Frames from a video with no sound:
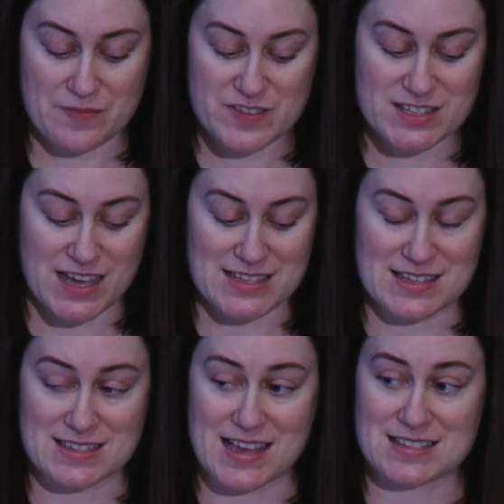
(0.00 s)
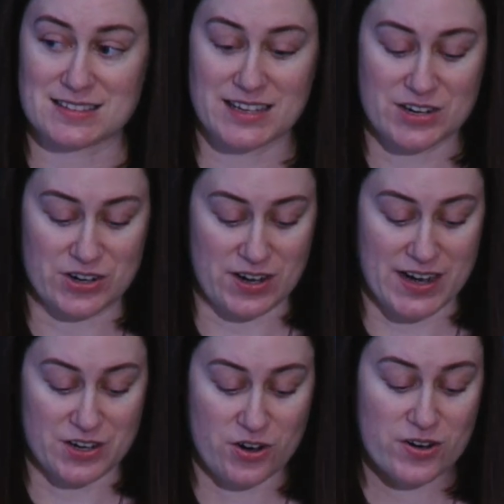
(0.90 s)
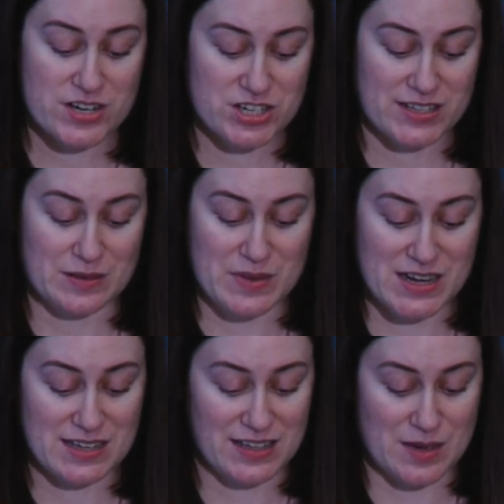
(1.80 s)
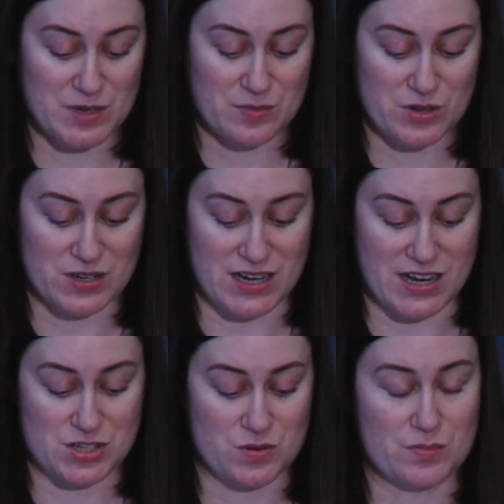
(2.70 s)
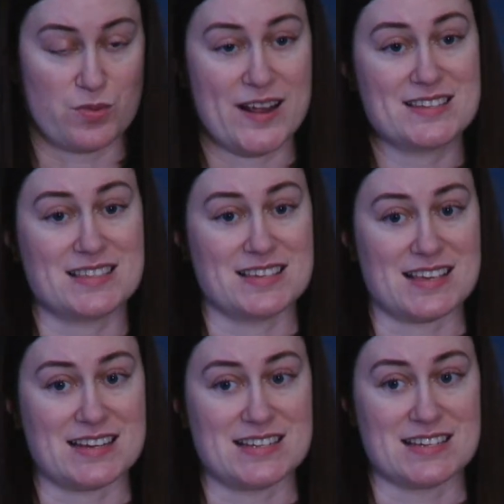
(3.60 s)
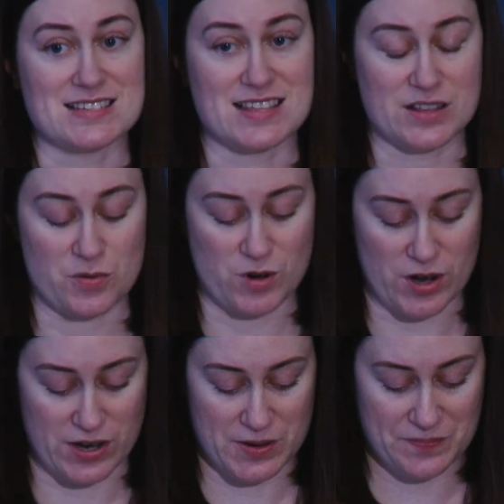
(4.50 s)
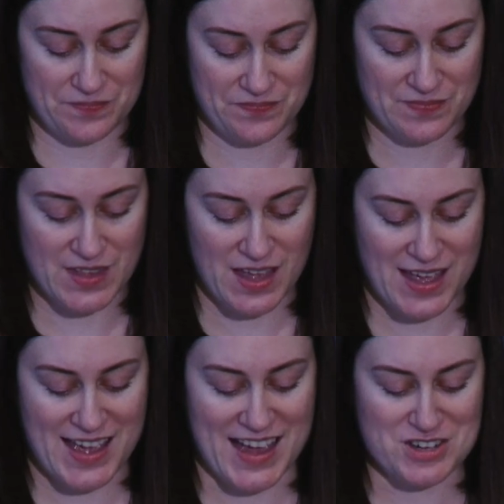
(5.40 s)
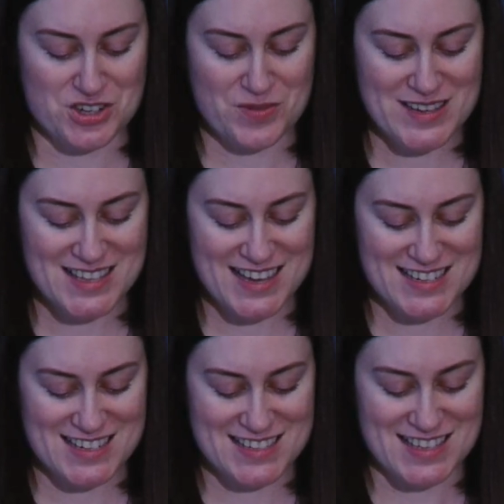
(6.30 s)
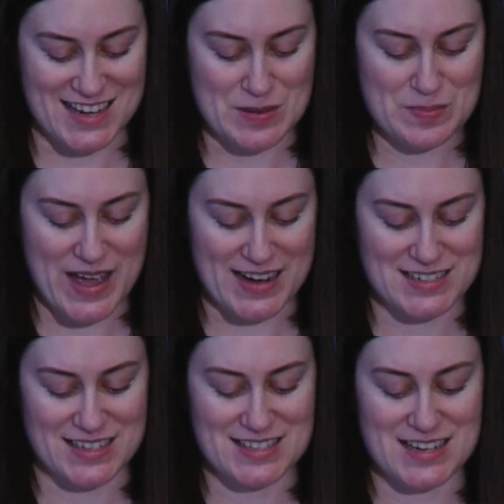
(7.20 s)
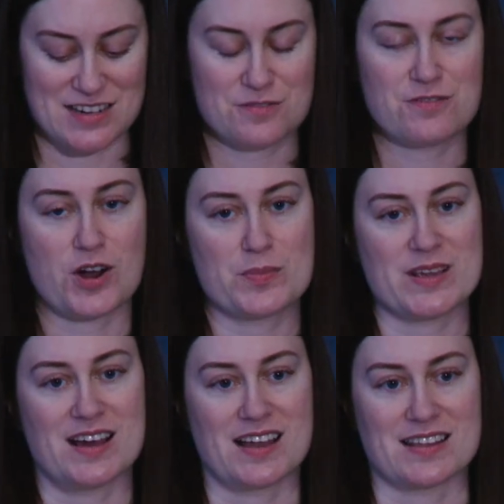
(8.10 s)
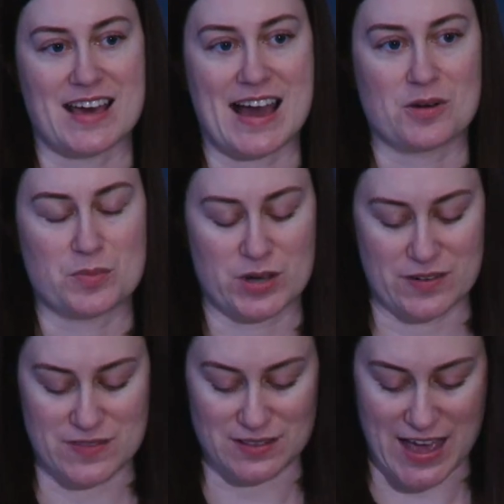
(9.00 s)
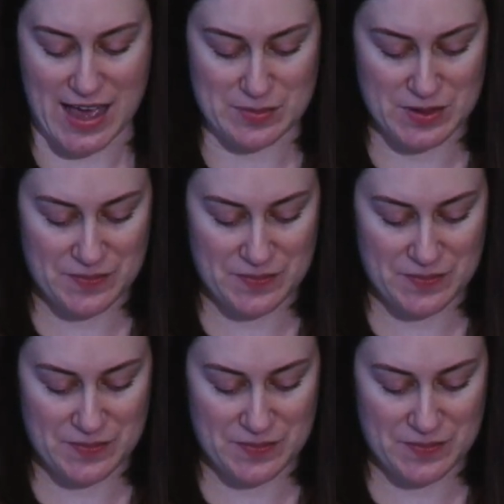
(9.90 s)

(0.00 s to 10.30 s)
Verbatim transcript: emphasizes as a leader, encouraging the Media Lab community to embrace these ideas in their work. And Joi's ideas and impact extend far beyond the output of the lab.